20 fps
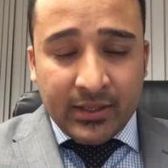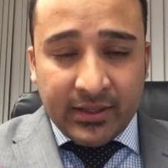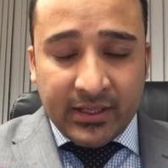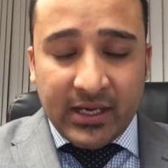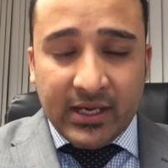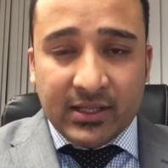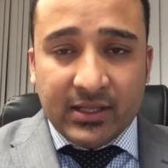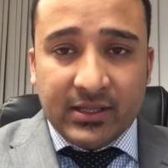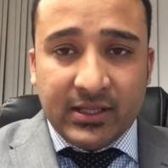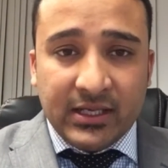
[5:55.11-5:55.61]

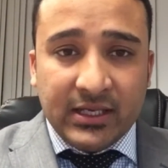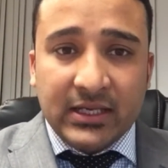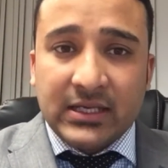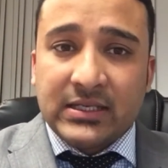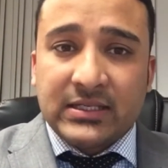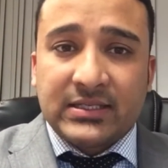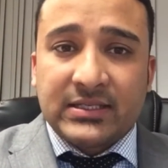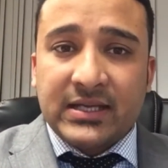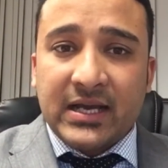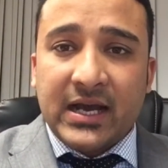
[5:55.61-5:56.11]
The other thing
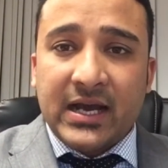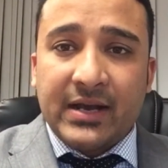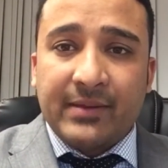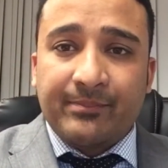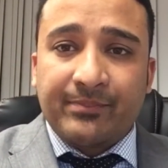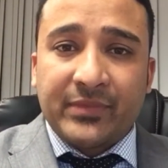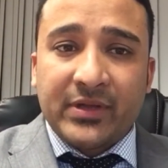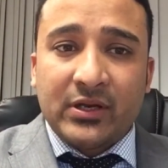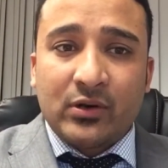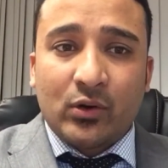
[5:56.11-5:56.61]
is,
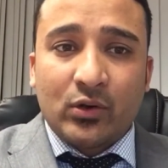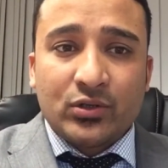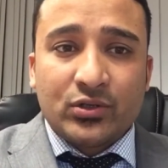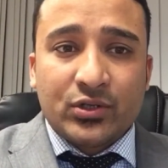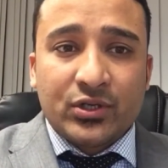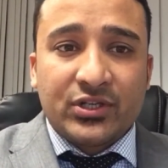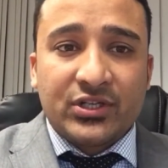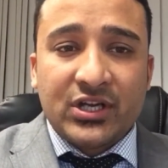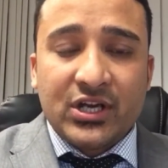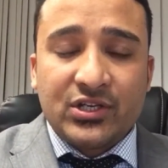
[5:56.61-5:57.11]
it
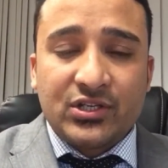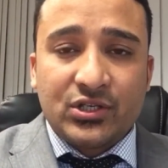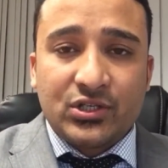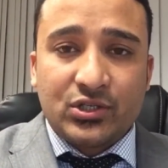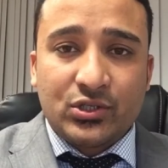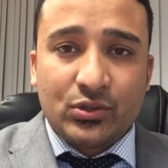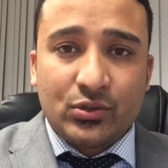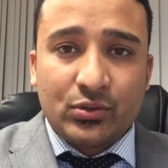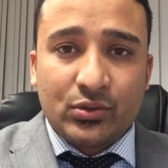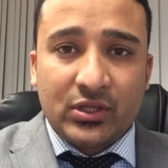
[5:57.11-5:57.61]
also
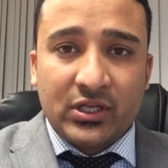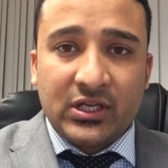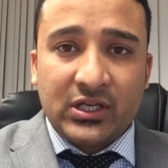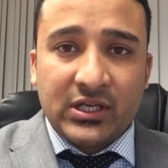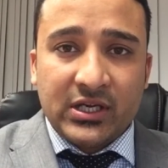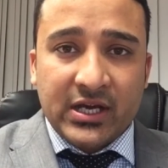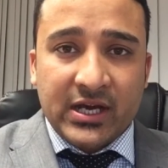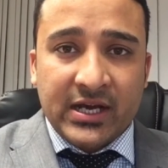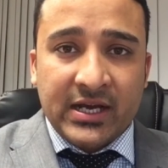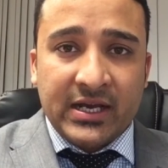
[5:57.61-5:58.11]
teaches you
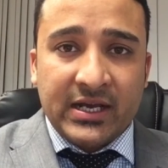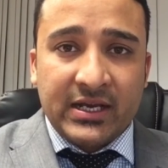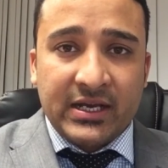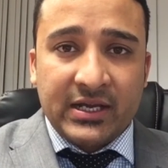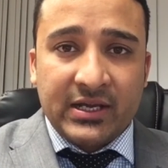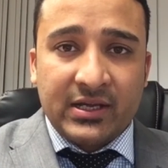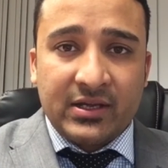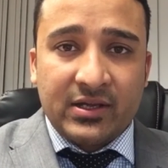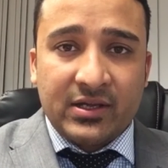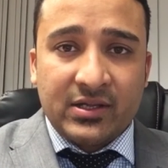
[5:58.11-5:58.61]

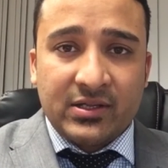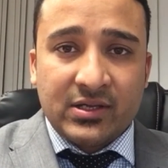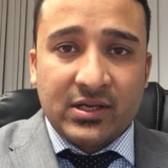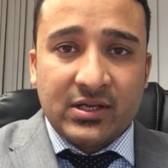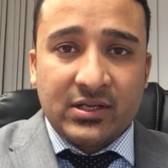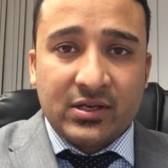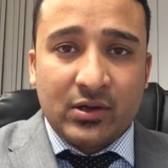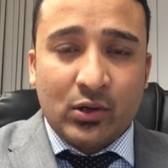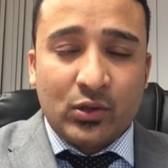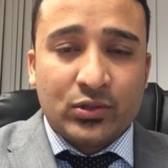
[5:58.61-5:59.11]

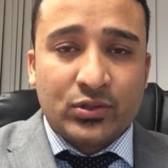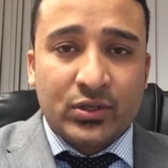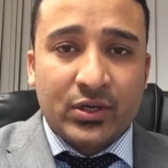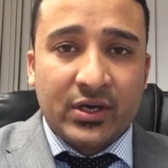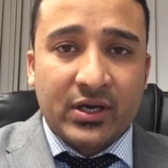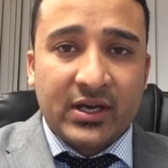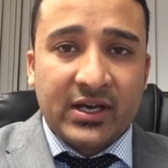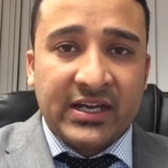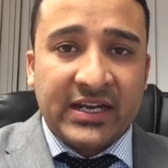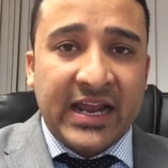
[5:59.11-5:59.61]
it
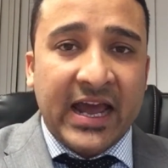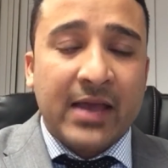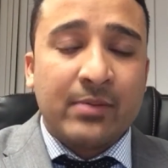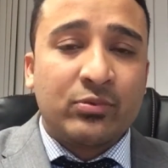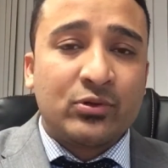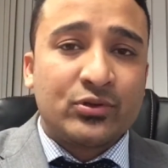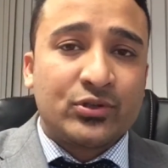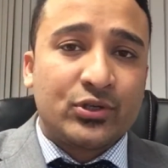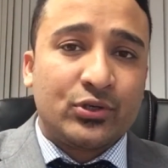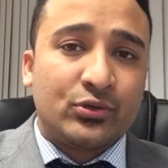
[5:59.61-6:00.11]
also
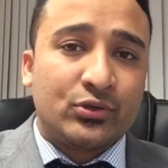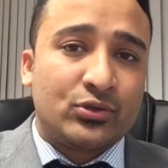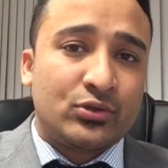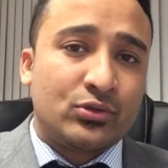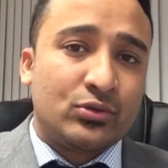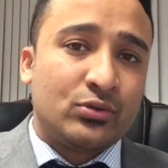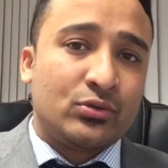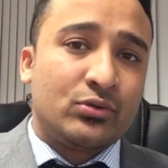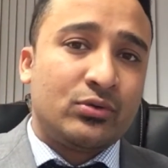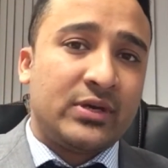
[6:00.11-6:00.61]
enables you
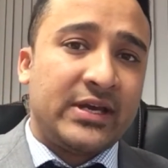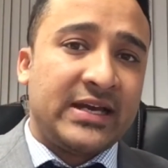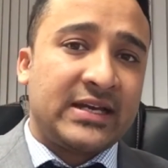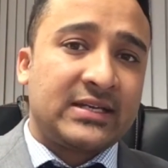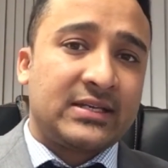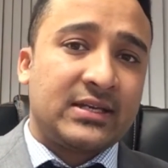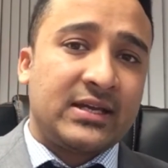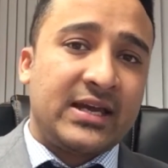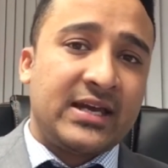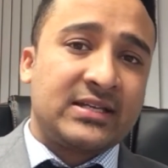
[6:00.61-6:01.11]
to
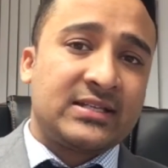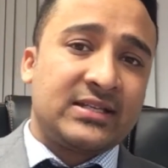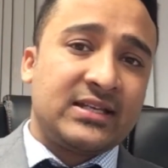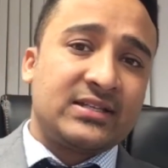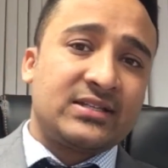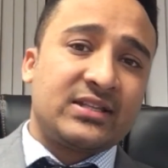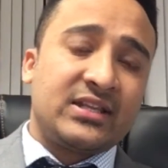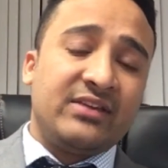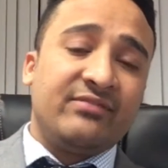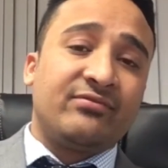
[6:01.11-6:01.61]

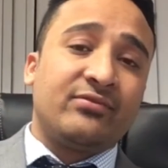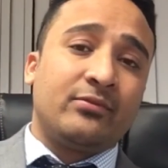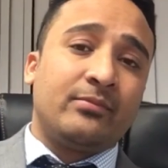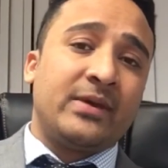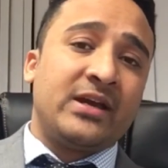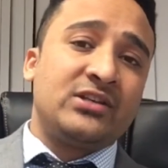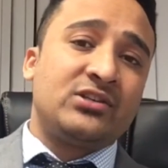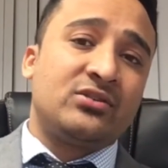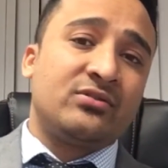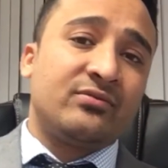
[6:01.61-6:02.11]
access the
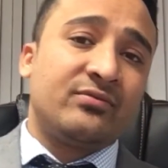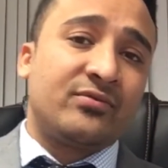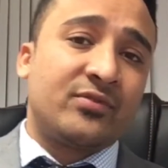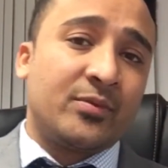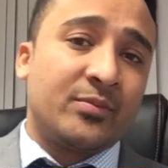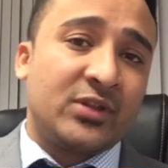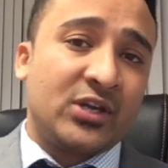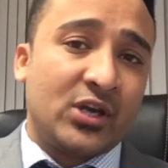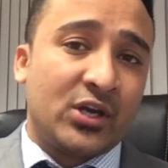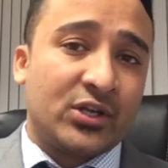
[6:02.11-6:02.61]
information from the